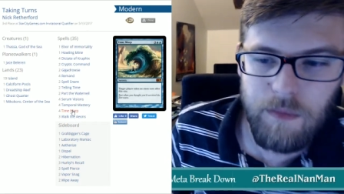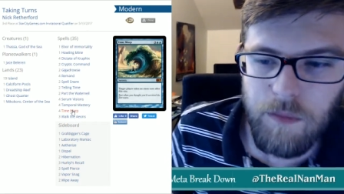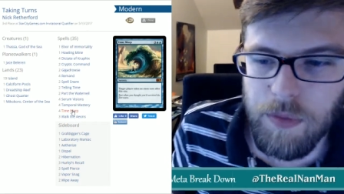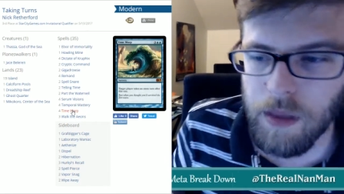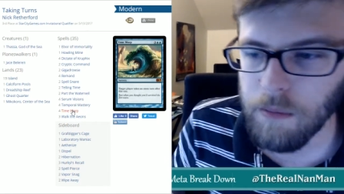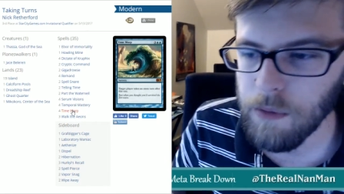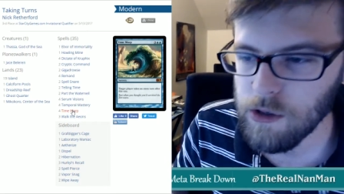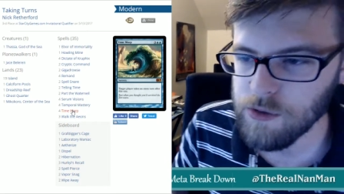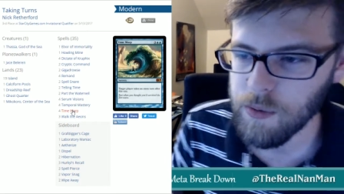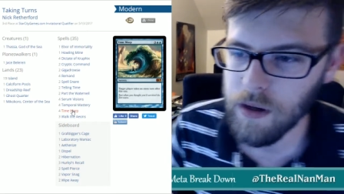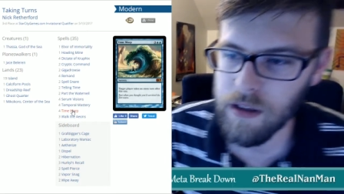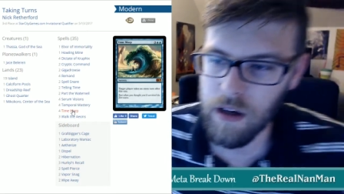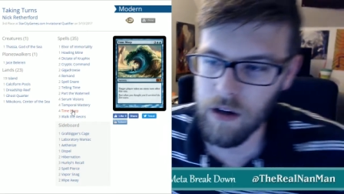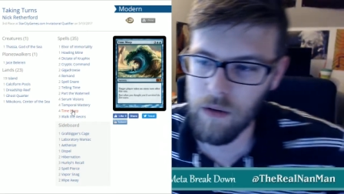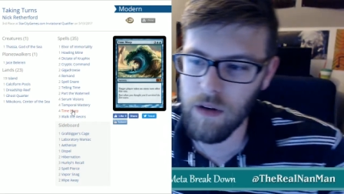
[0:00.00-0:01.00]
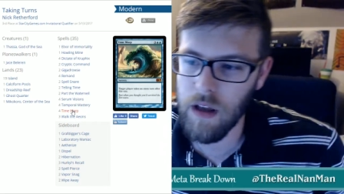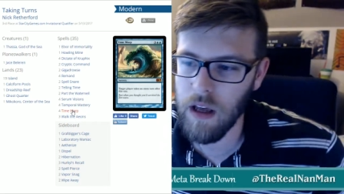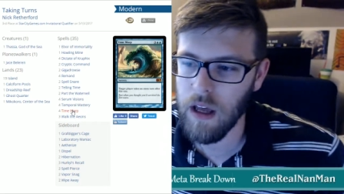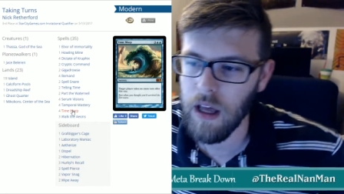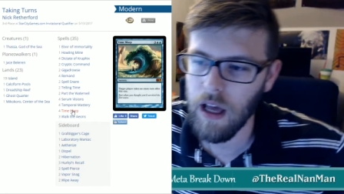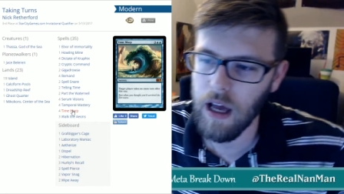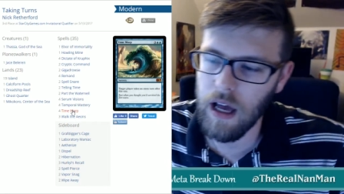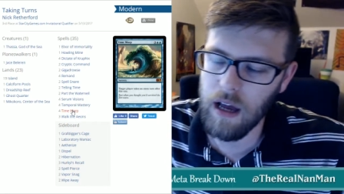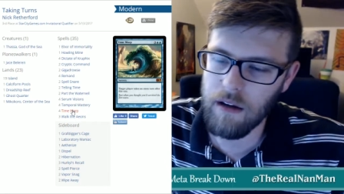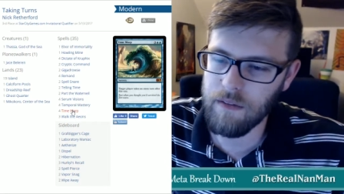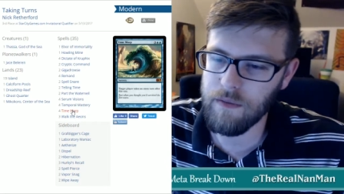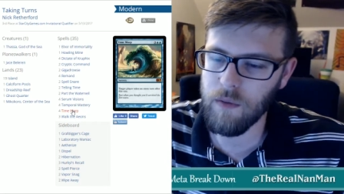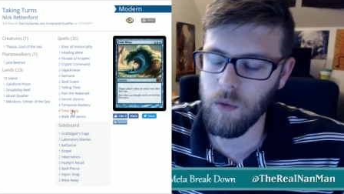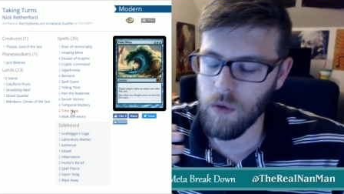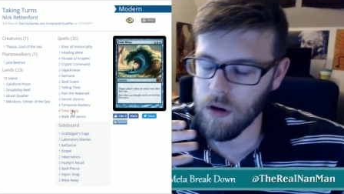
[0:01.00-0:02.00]
Most well known
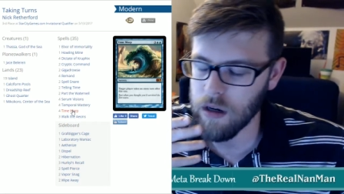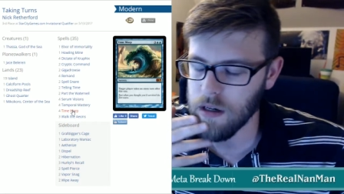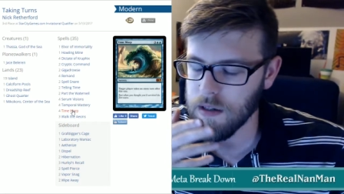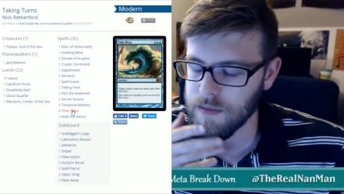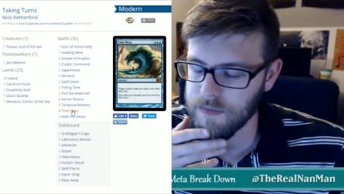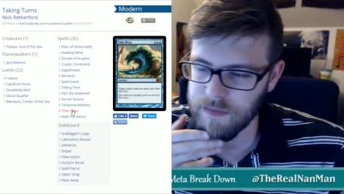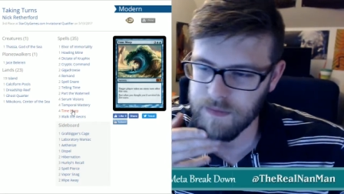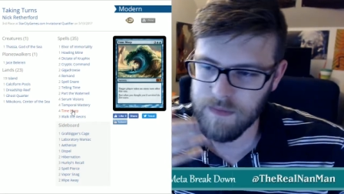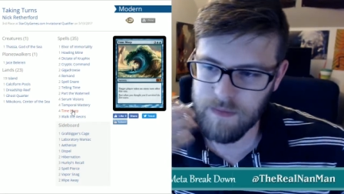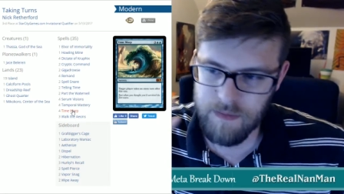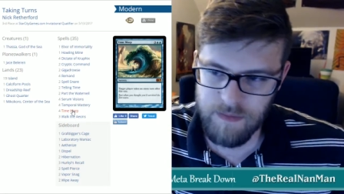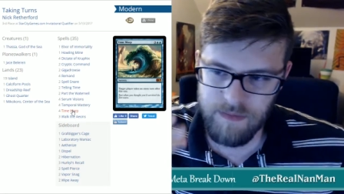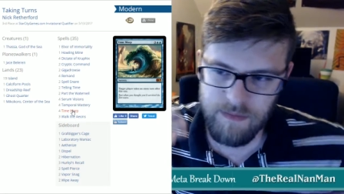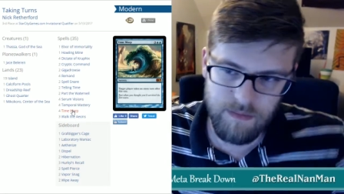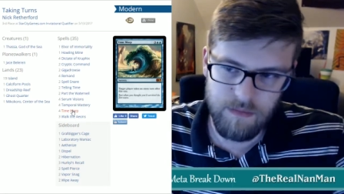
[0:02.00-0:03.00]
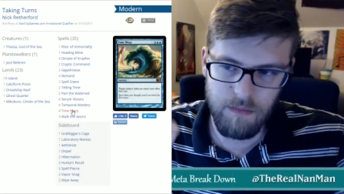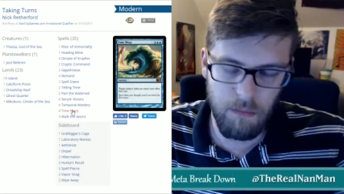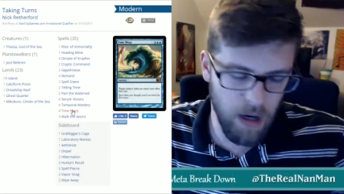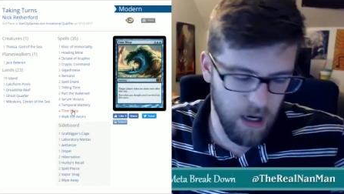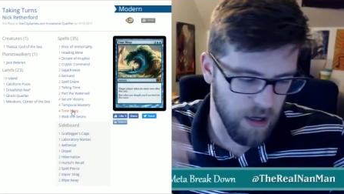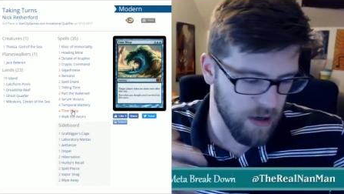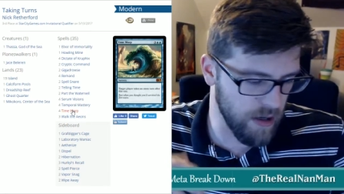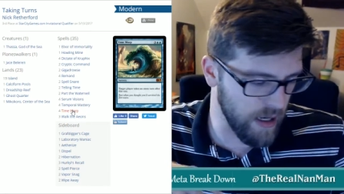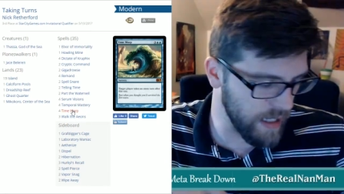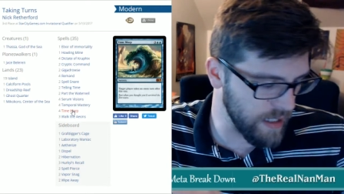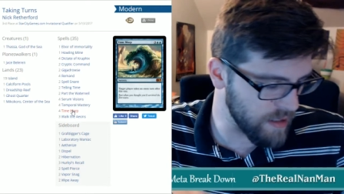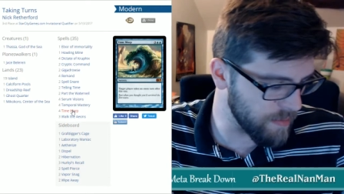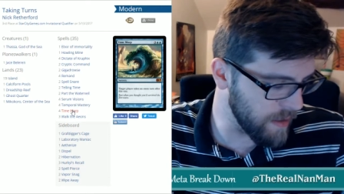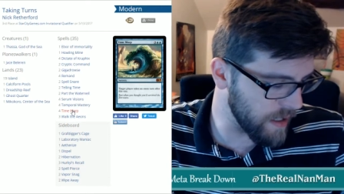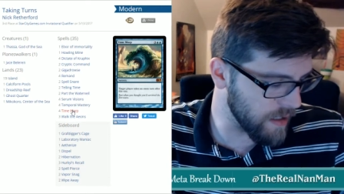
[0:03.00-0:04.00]
for modern
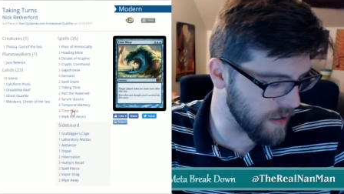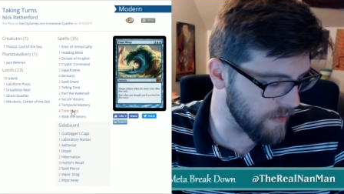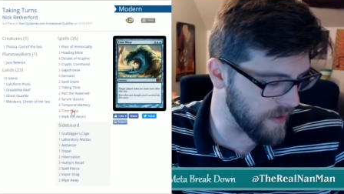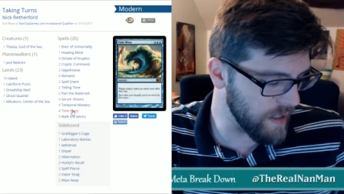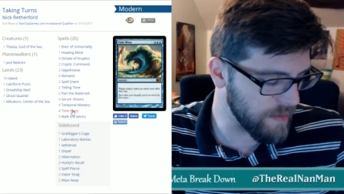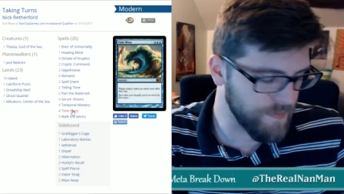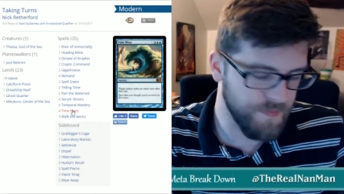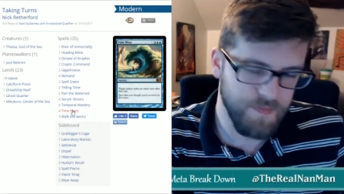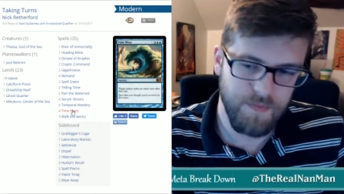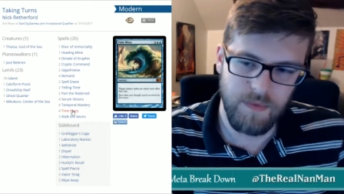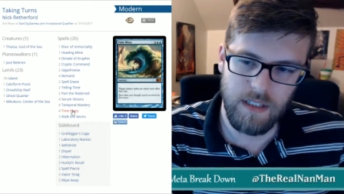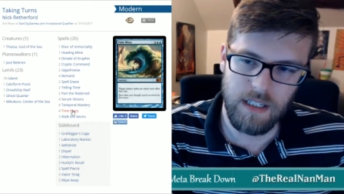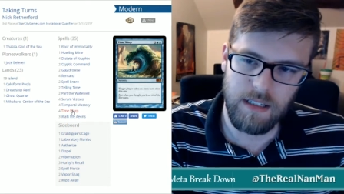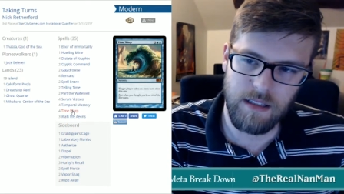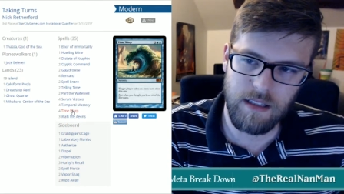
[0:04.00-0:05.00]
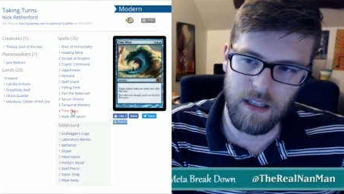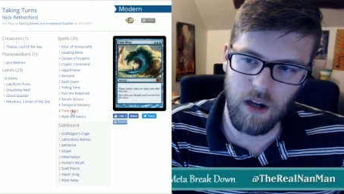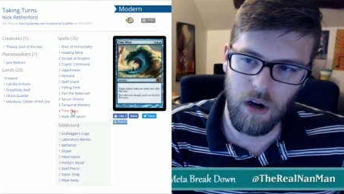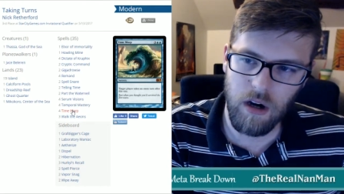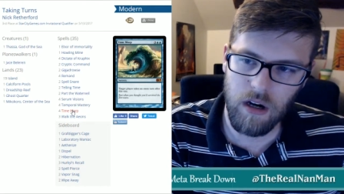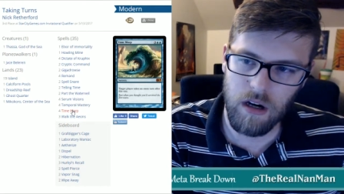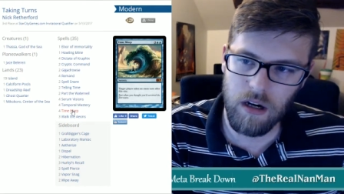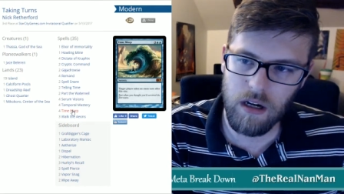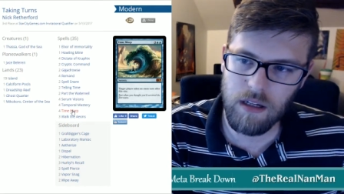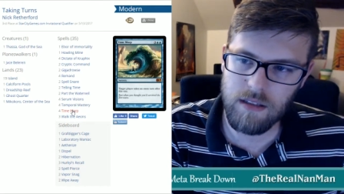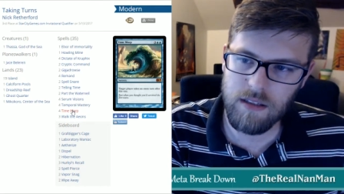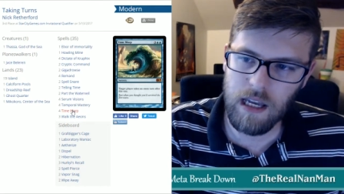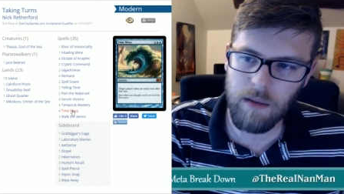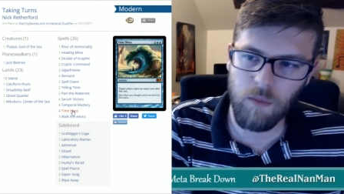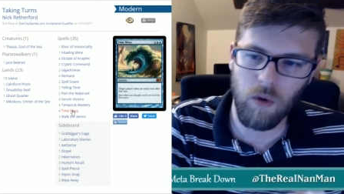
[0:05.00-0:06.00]
aspect of it is our
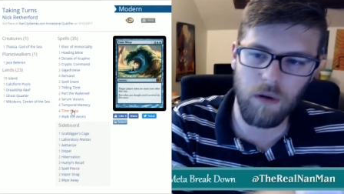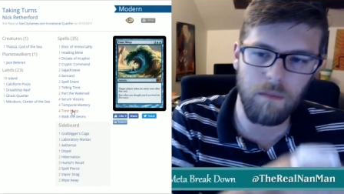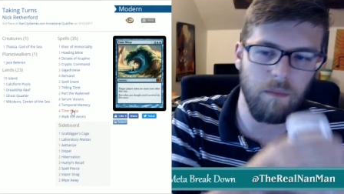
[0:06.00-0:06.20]
Time Warp.